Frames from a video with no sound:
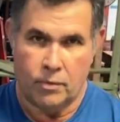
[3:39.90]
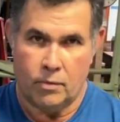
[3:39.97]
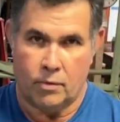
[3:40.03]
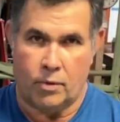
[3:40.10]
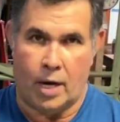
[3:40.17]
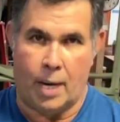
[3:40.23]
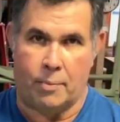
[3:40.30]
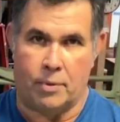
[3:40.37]

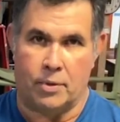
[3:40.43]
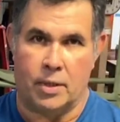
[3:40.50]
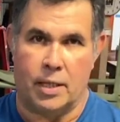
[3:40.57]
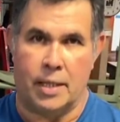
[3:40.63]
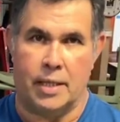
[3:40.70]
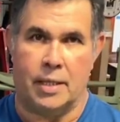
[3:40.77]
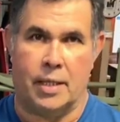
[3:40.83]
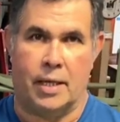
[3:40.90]
wrap on the
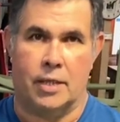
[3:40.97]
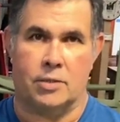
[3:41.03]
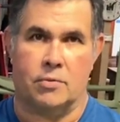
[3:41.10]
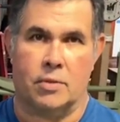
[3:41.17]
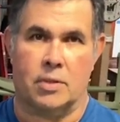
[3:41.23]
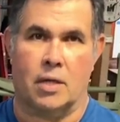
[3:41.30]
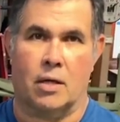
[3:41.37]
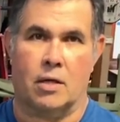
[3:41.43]
leading edge.
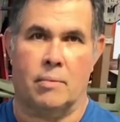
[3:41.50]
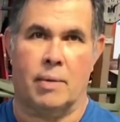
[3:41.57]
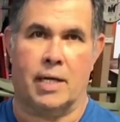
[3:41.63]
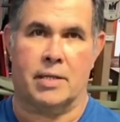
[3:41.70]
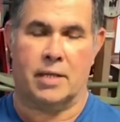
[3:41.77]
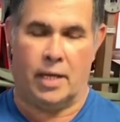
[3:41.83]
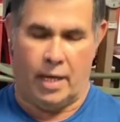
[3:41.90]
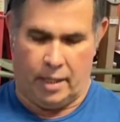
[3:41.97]
We'll talk
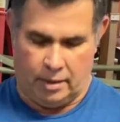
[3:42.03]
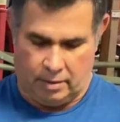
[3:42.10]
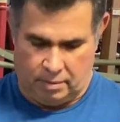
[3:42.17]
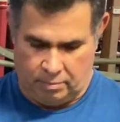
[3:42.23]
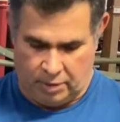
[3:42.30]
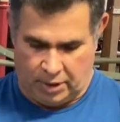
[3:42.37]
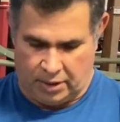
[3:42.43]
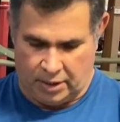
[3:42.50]
about that,
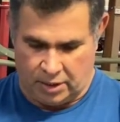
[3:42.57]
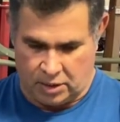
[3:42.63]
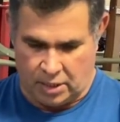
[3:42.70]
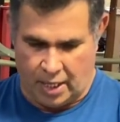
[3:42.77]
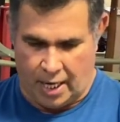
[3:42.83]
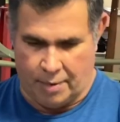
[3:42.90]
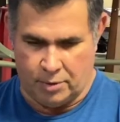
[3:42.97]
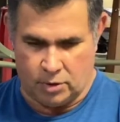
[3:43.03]
but this
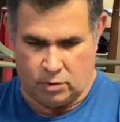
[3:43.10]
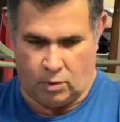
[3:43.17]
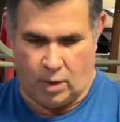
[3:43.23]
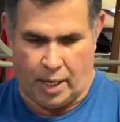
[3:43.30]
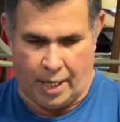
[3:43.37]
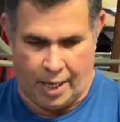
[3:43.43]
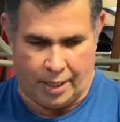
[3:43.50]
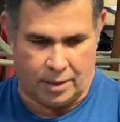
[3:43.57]
time is where
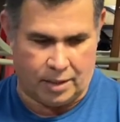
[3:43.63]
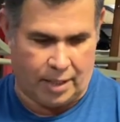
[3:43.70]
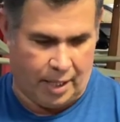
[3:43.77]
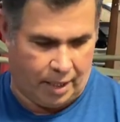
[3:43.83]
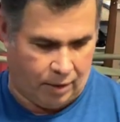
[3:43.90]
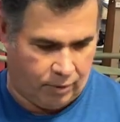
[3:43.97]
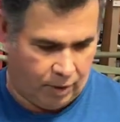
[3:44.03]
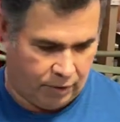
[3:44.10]
I like to
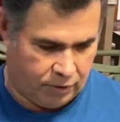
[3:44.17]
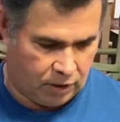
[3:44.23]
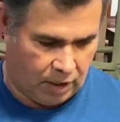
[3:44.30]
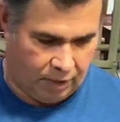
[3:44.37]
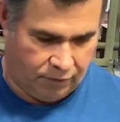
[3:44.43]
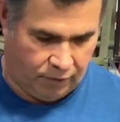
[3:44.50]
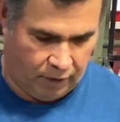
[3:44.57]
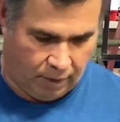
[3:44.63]
kind of rough
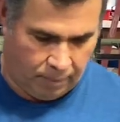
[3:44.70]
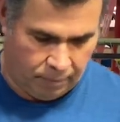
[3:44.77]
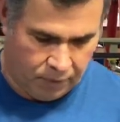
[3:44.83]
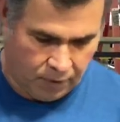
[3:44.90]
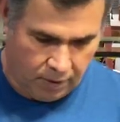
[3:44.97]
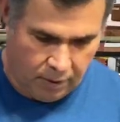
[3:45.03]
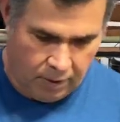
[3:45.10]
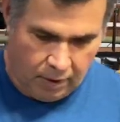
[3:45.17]
stuff up.
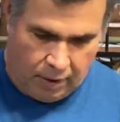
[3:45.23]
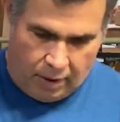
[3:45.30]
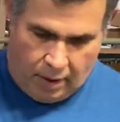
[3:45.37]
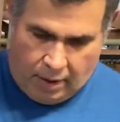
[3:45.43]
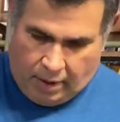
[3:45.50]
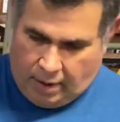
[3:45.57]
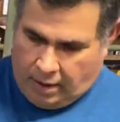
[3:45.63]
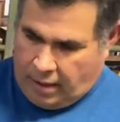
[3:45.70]

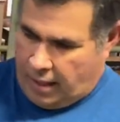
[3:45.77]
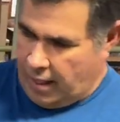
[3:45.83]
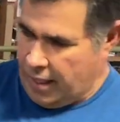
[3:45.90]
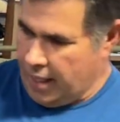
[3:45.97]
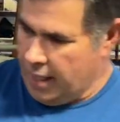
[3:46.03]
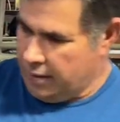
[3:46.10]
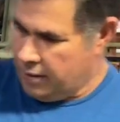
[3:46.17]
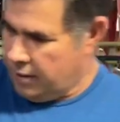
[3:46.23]

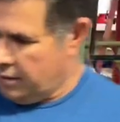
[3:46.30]
And